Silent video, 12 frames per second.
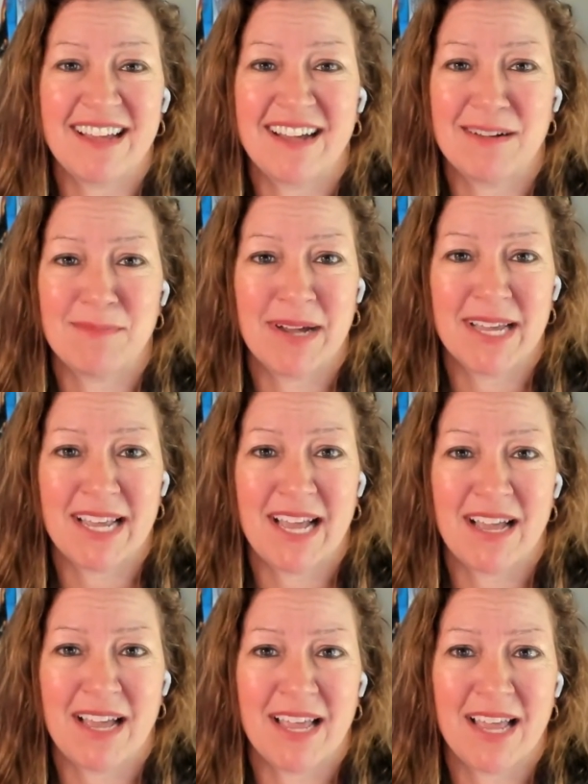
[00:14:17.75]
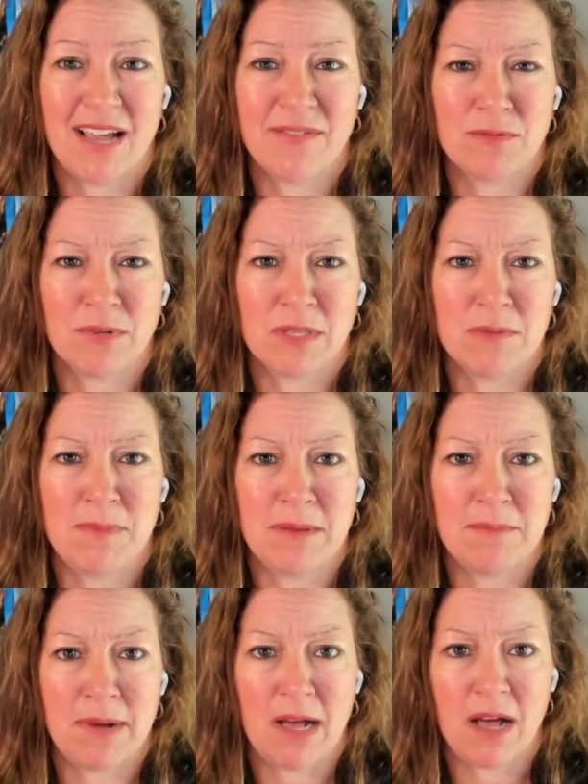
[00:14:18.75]
I haven't really
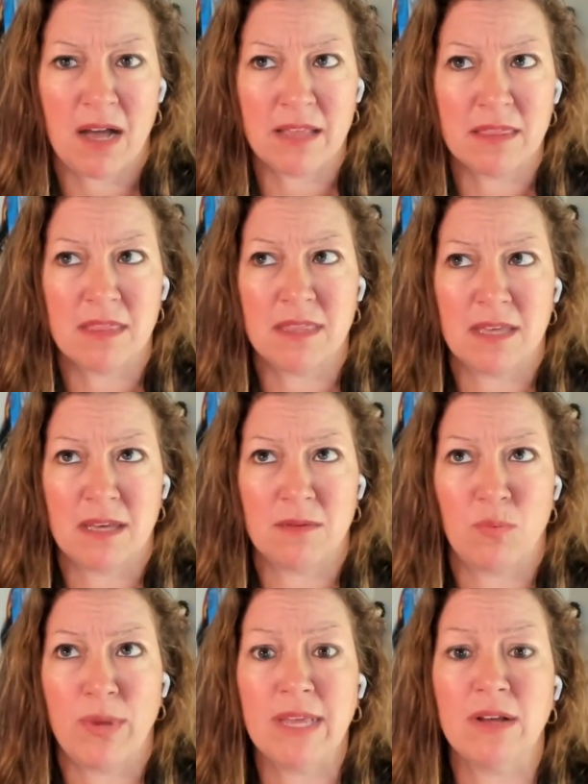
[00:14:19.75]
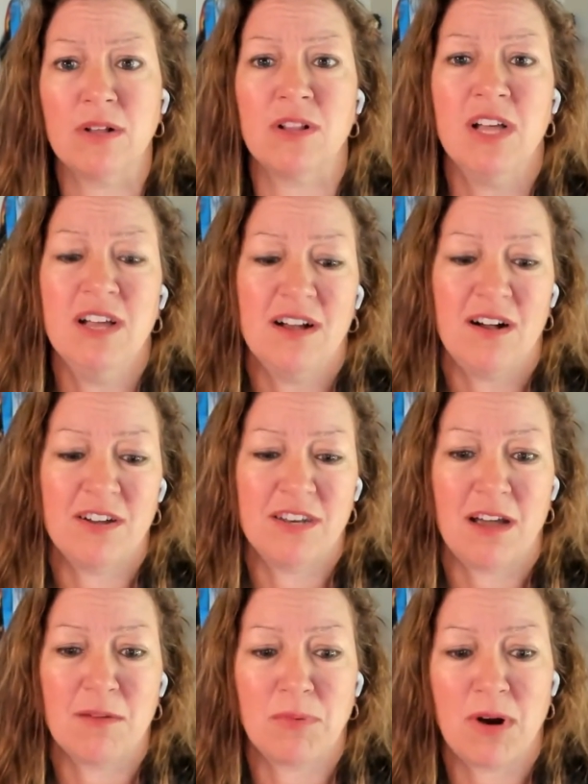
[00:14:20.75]
been behind the wheel on
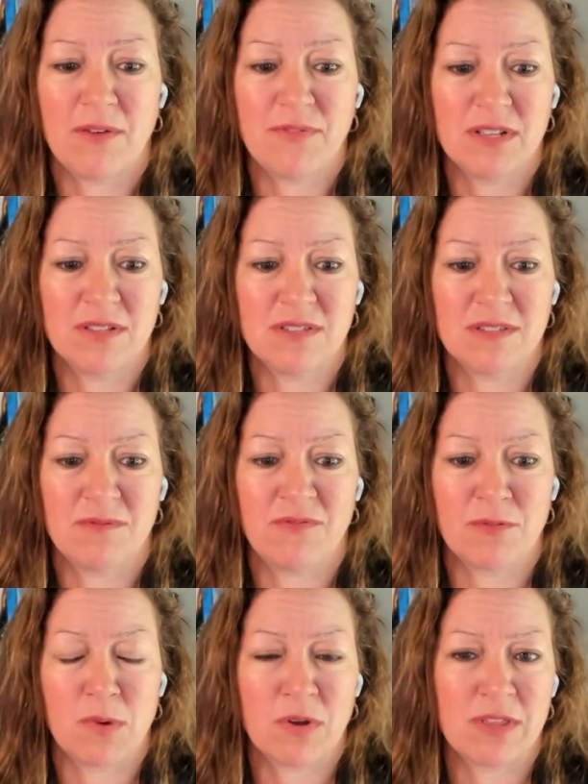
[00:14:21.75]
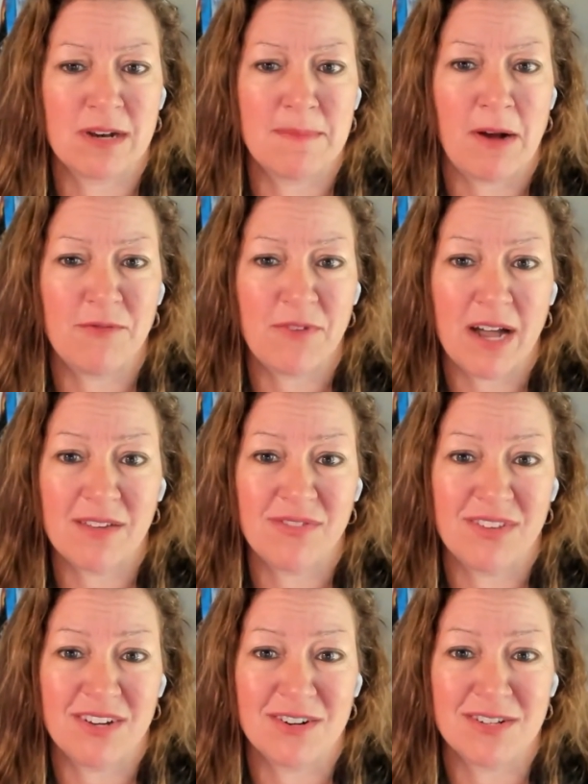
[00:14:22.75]
nonprofits for more than about 5
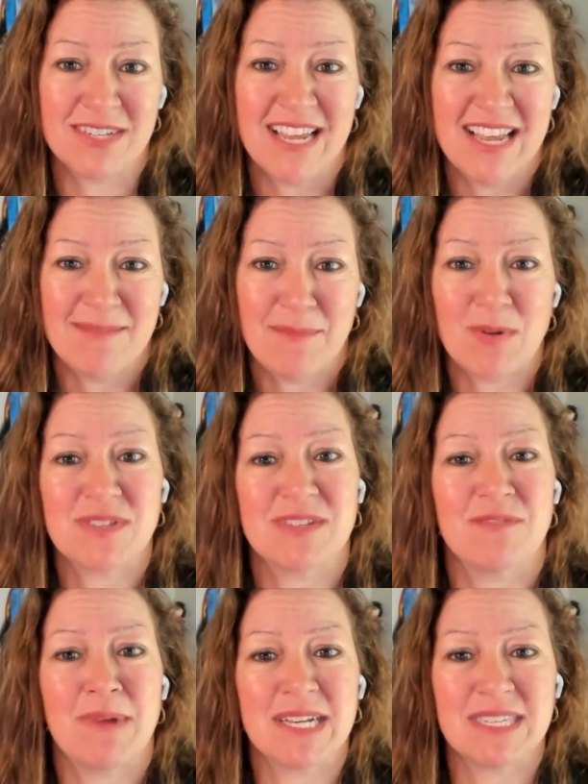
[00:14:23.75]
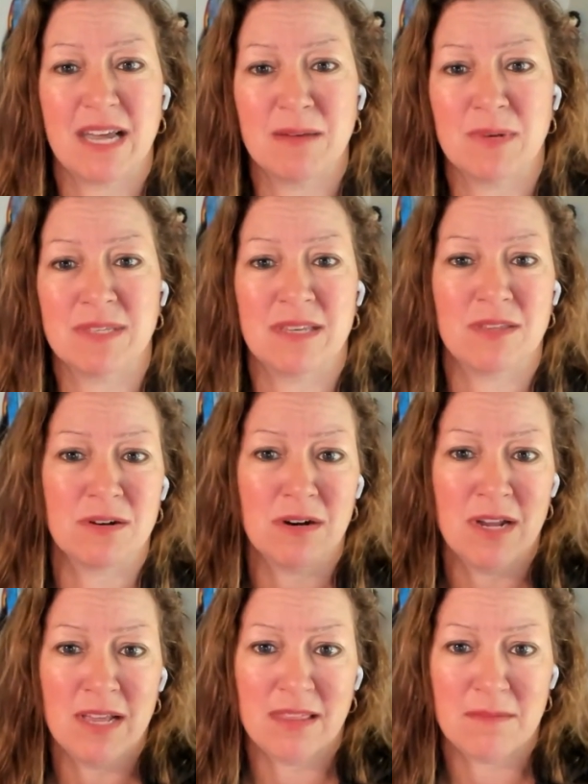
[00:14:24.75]
years. Most of my time was
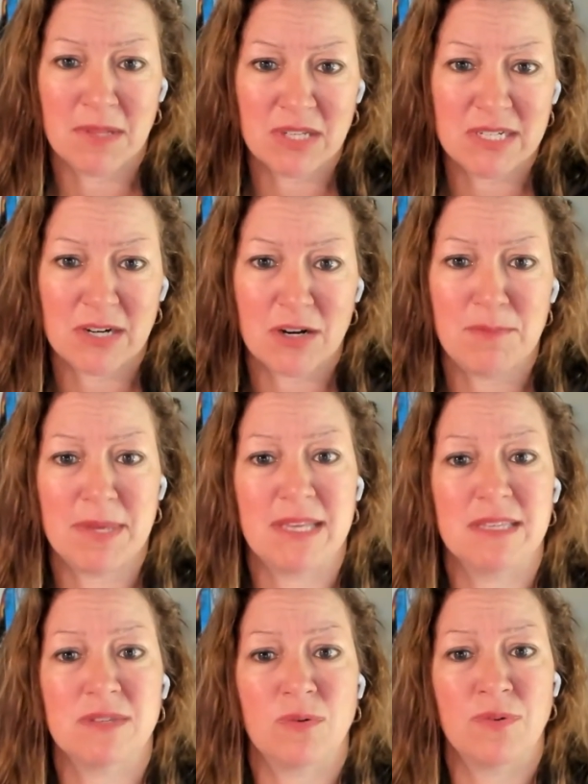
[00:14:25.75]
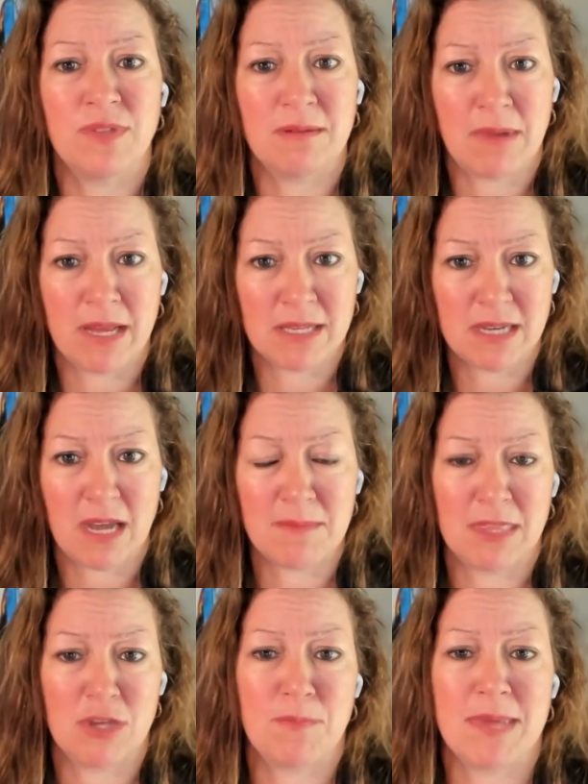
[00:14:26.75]
either the military piece, or then my time
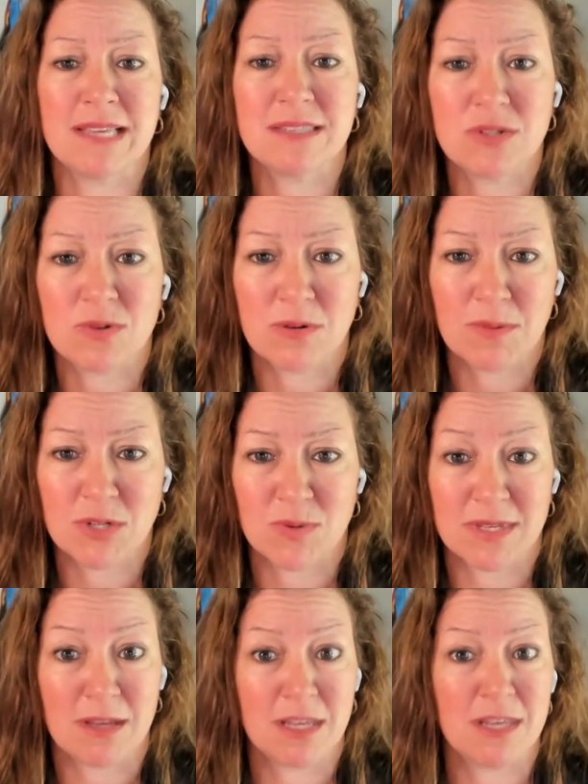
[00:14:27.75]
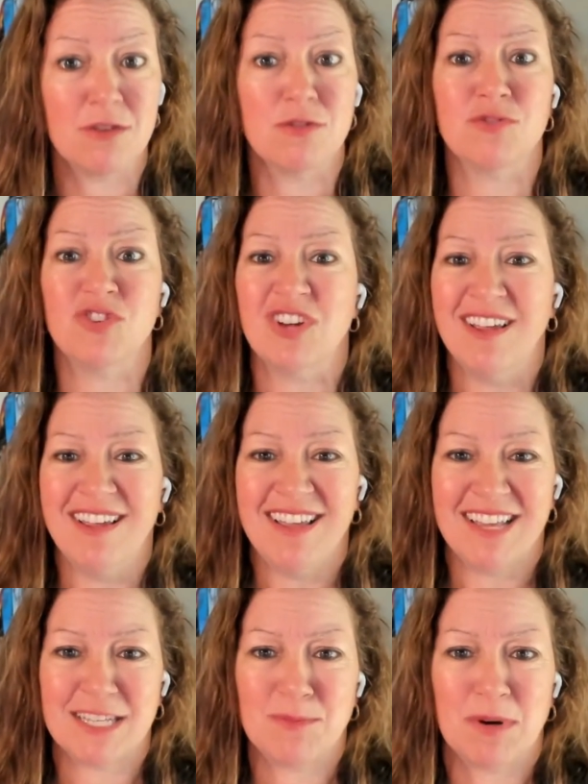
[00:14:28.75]
at the UPS store, which was a huge
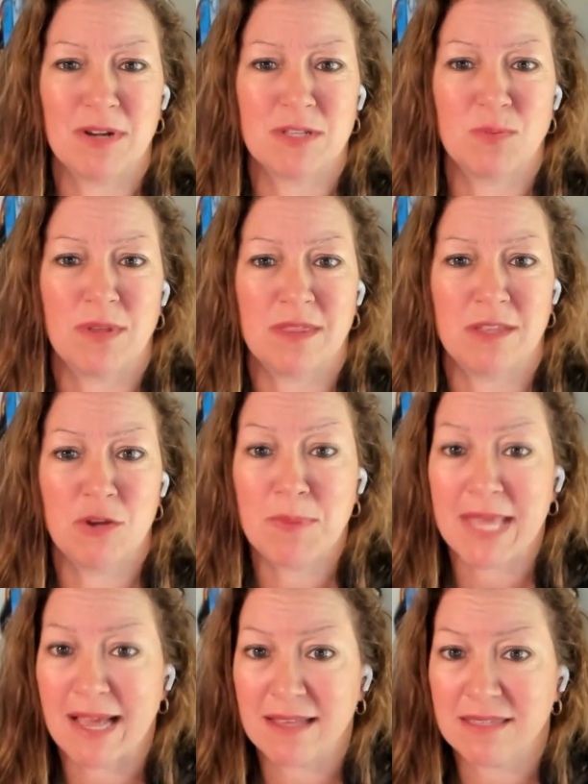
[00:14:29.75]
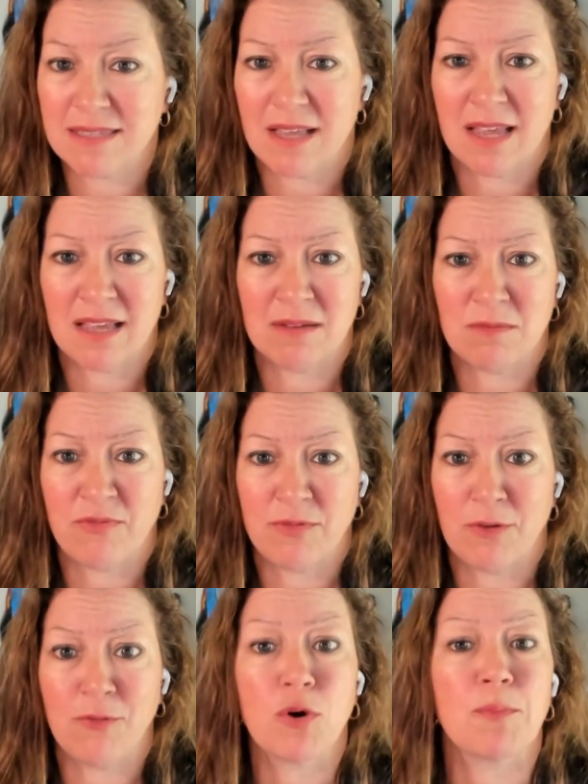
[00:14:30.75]
experience with UPS and
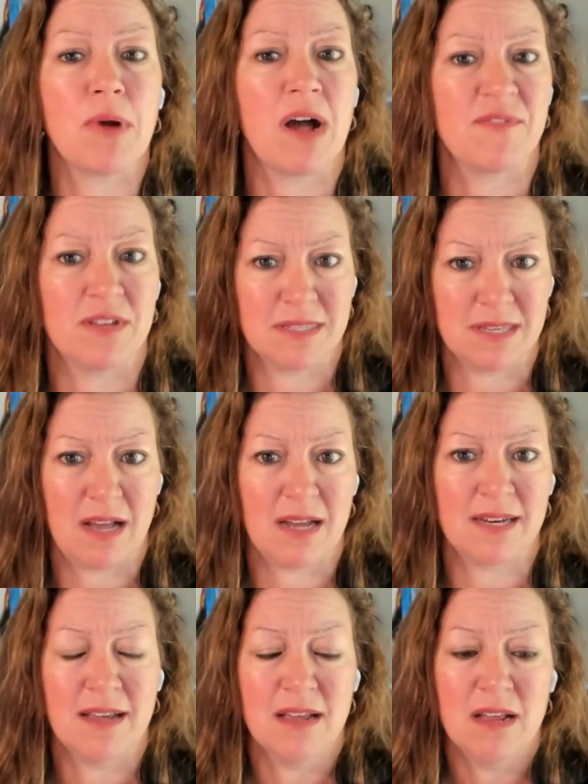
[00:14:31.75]
the for-profit side.